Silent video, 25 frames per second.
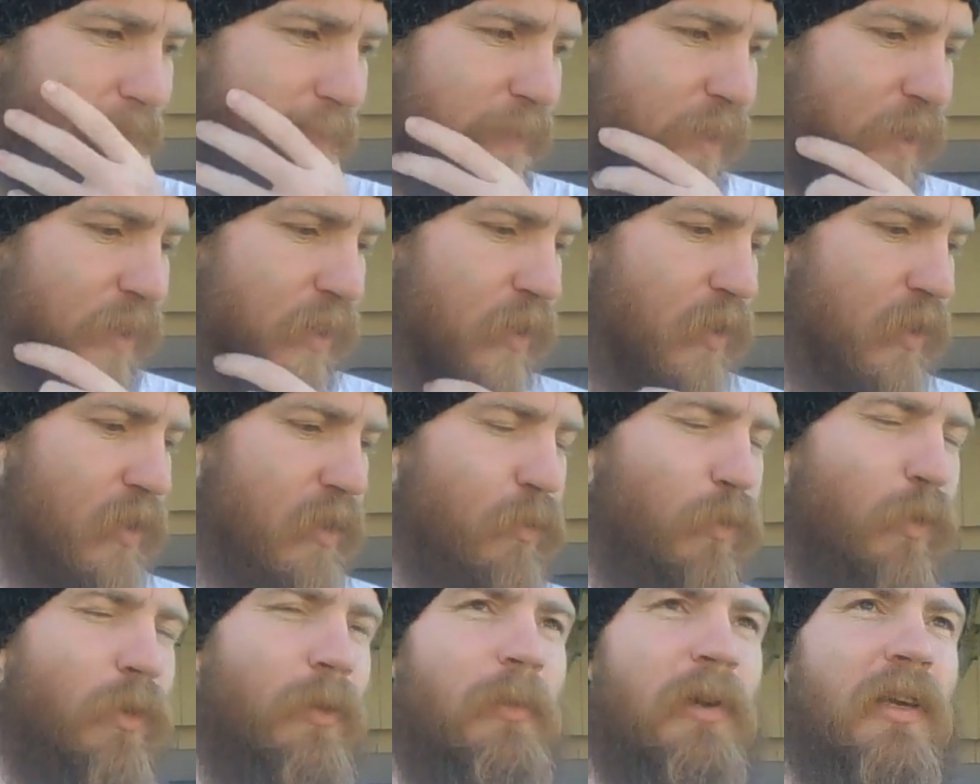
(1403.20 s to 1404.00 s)

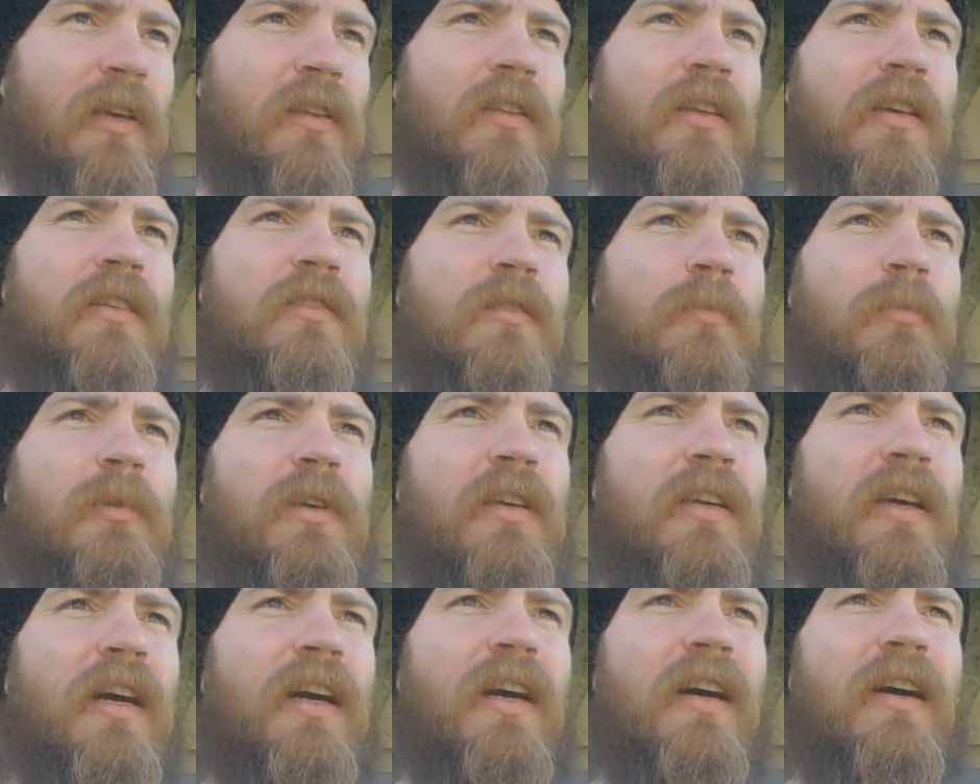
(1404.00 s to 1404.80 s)
this woman claims to be
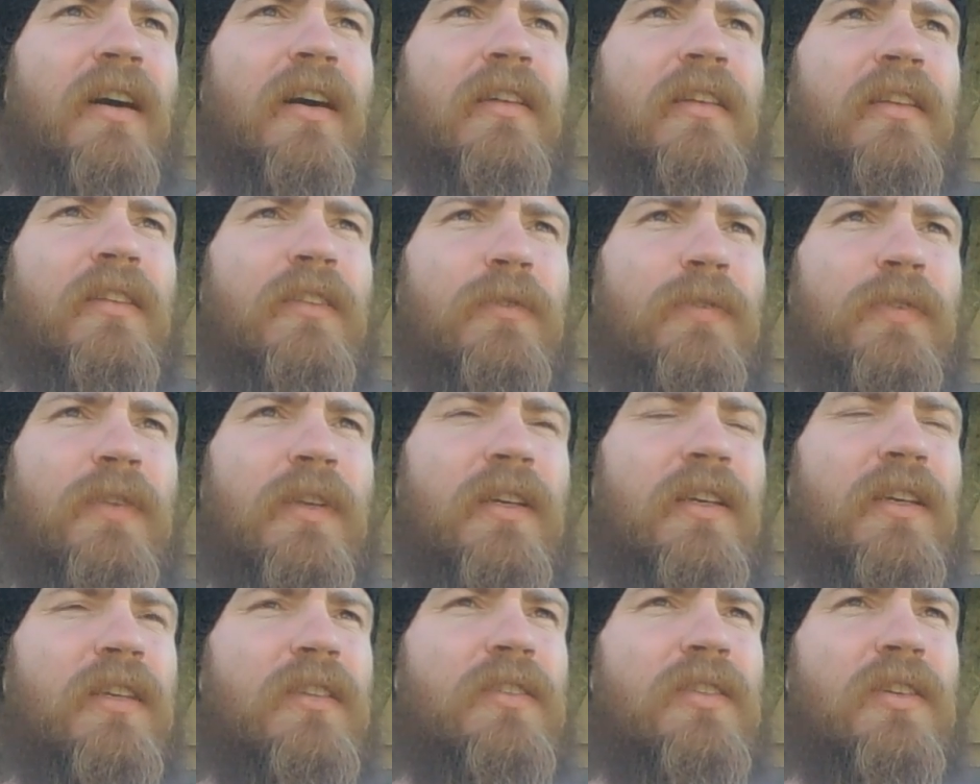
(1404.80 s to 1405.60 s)
God in the
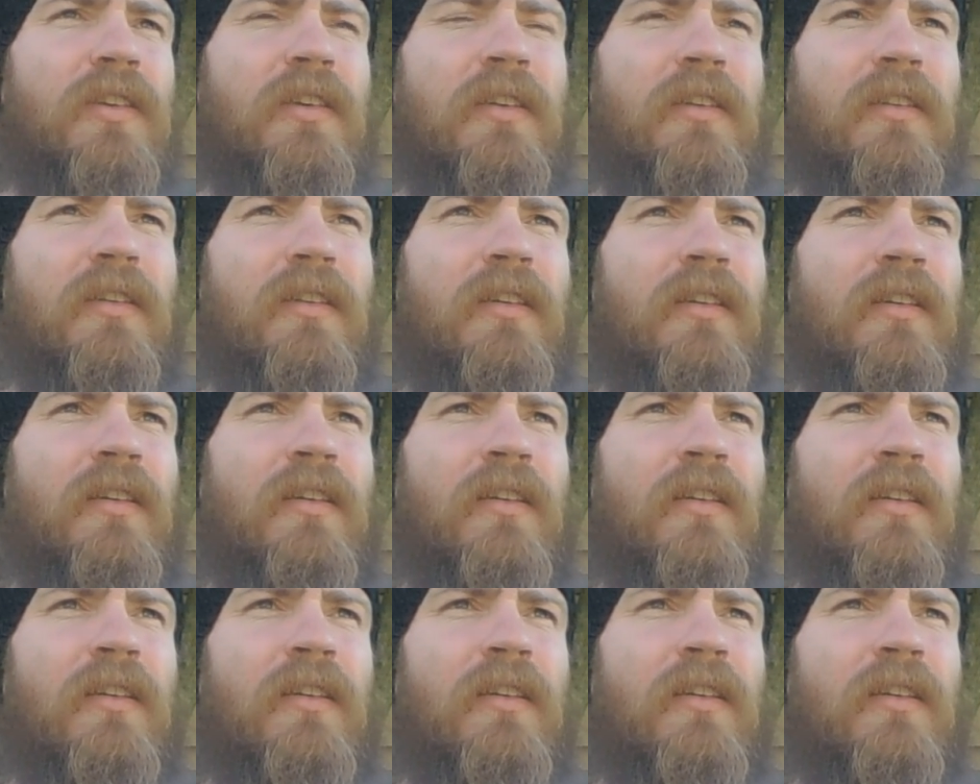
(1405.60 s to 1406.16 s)
flesh, and